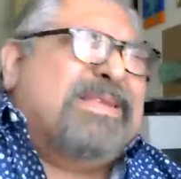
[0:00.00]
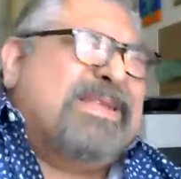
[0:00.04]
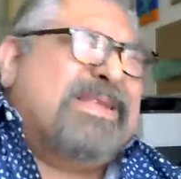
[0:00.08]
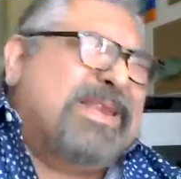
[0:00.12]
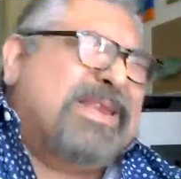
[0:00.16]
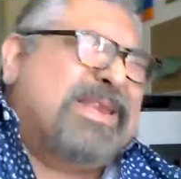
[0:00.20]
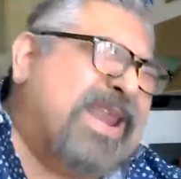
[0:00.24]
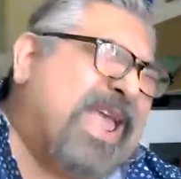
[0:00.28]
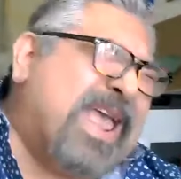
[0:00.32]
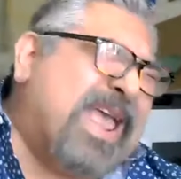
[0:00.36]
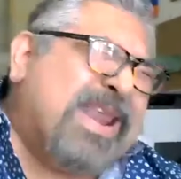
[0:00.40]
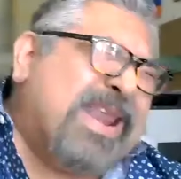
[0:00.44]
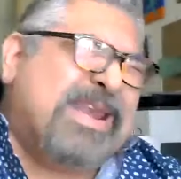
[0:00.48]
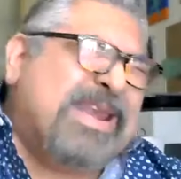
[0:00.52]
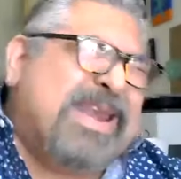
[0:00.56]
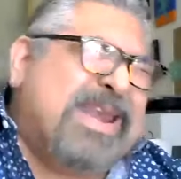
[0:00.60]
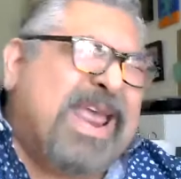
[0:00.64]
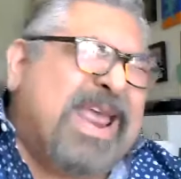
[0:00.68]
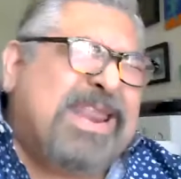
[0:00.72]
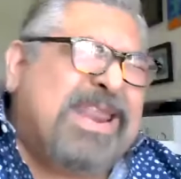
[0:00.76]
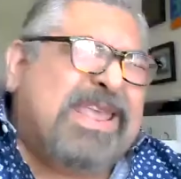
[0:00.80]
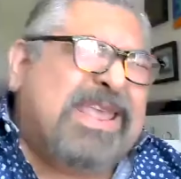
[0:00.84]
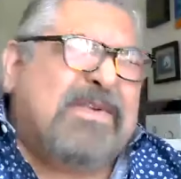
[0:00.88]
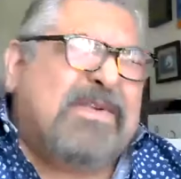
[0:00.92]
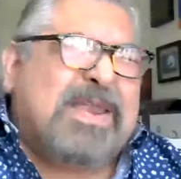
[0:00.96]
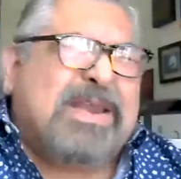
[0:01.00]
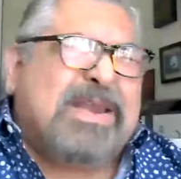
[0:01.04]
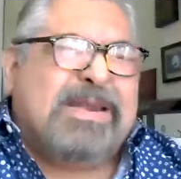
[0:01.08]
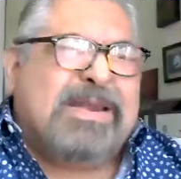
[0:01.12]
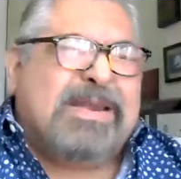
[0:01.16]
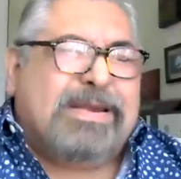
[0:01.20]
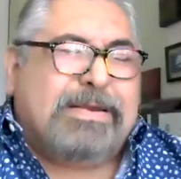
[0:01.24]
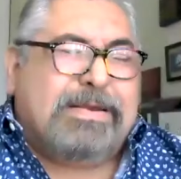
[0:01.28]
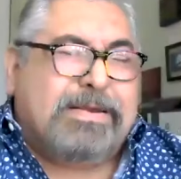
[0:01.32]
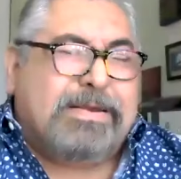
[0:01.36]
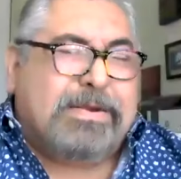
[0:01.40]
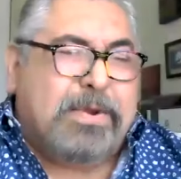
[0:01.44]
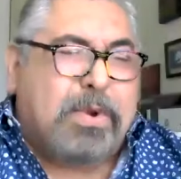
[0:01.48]
not even
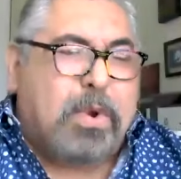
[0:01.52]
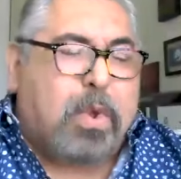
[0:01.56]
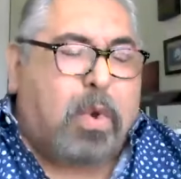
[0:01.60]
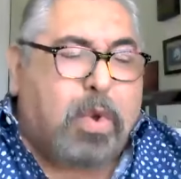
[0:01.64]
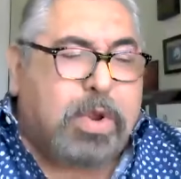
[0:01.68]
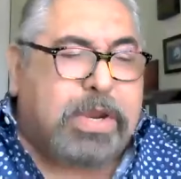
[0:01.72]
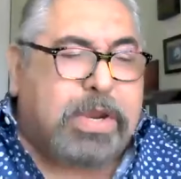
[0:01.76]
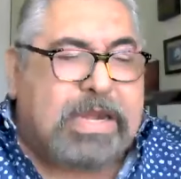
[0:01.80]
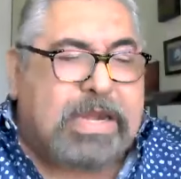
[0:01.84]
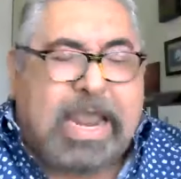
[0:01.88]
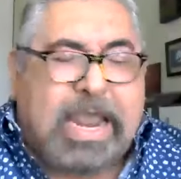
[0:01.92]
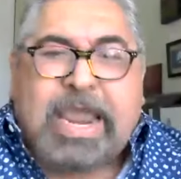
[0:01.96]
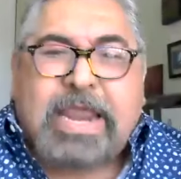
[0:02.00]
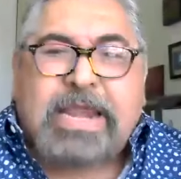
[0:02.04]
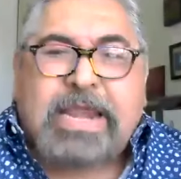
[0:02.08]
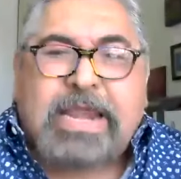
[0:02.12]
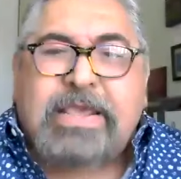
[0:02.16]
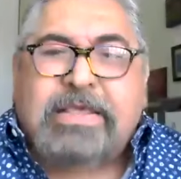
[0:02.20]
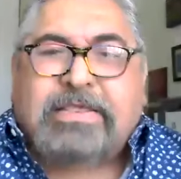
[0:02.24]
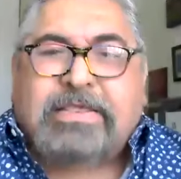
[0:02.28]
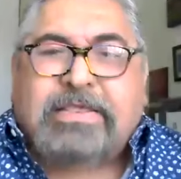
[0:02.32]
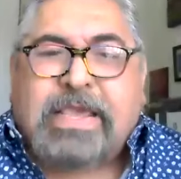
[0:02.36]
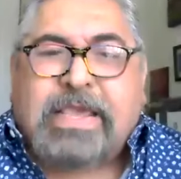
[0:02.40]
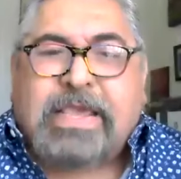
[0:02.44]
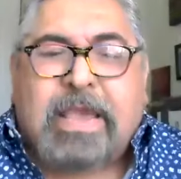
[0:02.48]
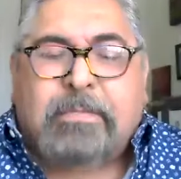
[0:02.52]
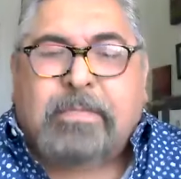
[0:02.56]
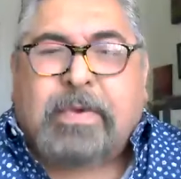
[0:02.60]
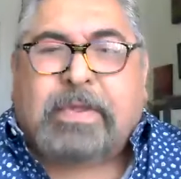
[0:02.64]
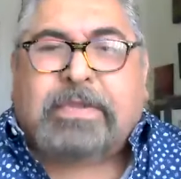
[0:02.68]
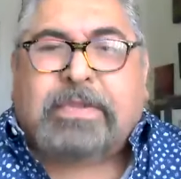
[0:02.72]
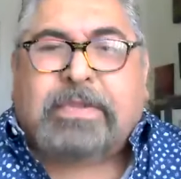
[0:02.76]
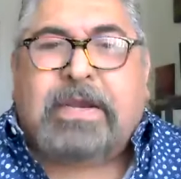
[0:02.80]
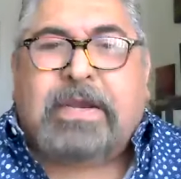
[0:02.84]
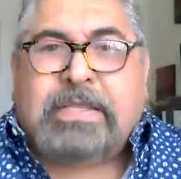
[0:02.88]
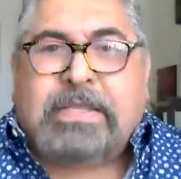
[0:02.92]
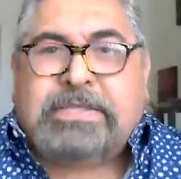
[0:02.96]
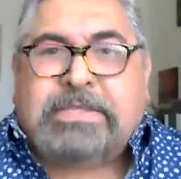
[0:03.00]
knowing anything about
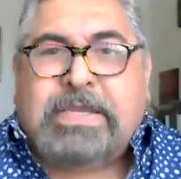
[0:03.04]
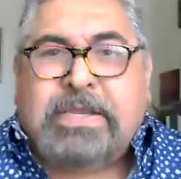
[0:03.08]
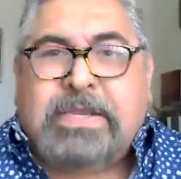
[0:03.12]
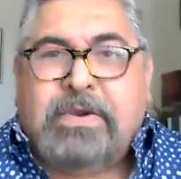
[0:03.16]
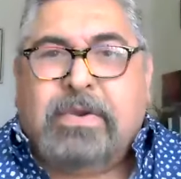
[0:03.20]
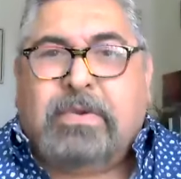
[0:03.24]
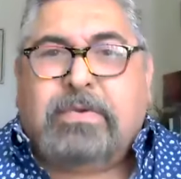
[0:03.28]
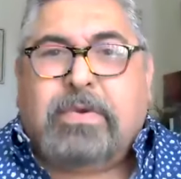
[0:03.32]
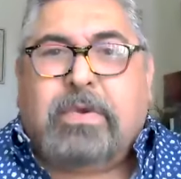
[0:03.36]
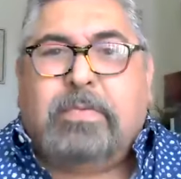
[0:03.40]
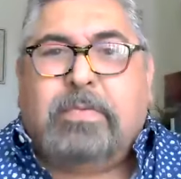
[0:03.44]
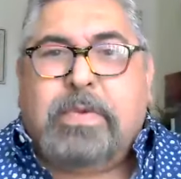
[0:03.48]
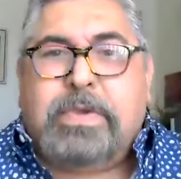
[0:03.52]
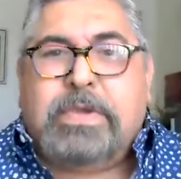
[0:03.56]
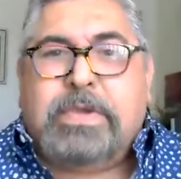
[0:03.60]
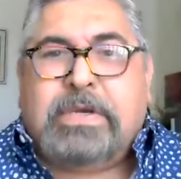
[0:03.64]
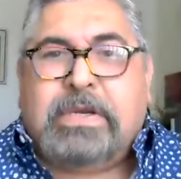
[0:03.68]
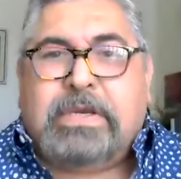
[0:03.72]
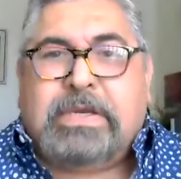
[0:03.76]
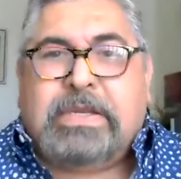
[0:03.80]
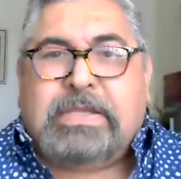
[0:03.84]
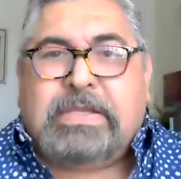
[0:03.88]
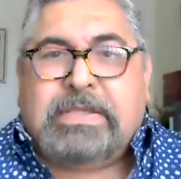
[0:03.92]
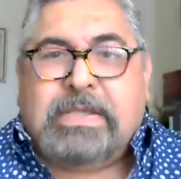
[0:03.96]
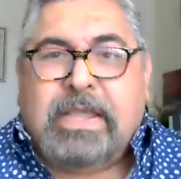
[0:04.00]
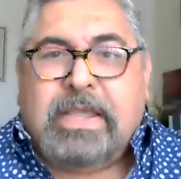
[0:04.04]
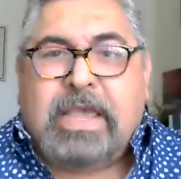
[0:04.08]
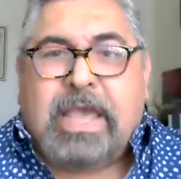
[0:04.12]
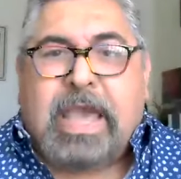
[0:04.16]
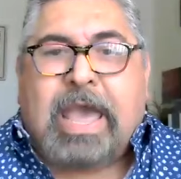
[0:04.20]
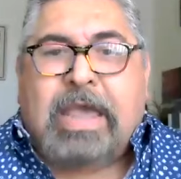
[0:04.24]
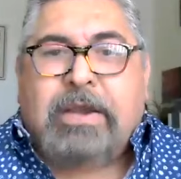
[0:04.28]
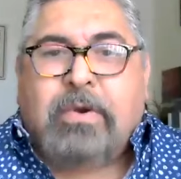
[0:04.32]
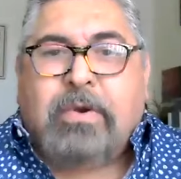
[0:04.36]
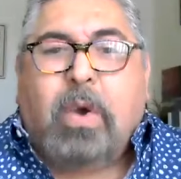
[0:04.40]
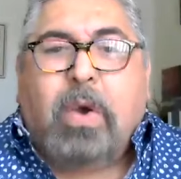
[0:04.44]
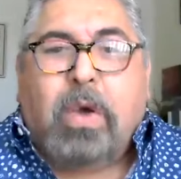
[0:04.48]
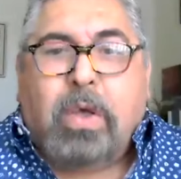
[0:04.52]
the Latino community
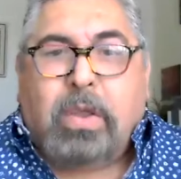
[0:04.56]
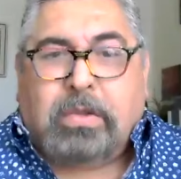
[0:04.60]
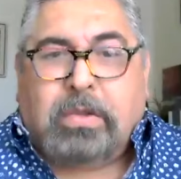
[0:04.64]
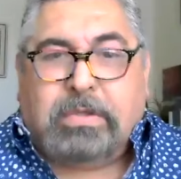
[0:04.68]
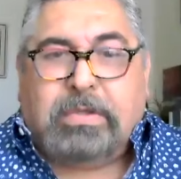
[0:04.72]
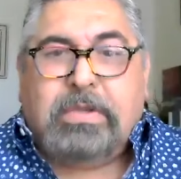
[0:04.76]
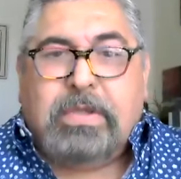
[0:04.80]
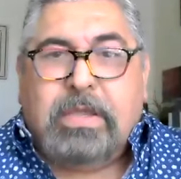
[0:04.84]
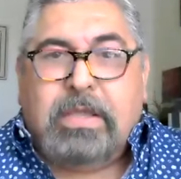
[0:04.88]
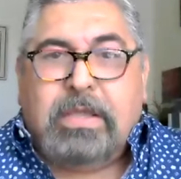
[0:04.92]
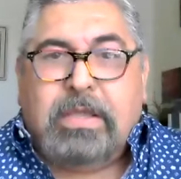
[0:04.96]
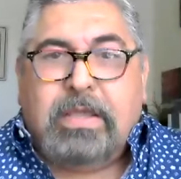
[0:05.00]
at all,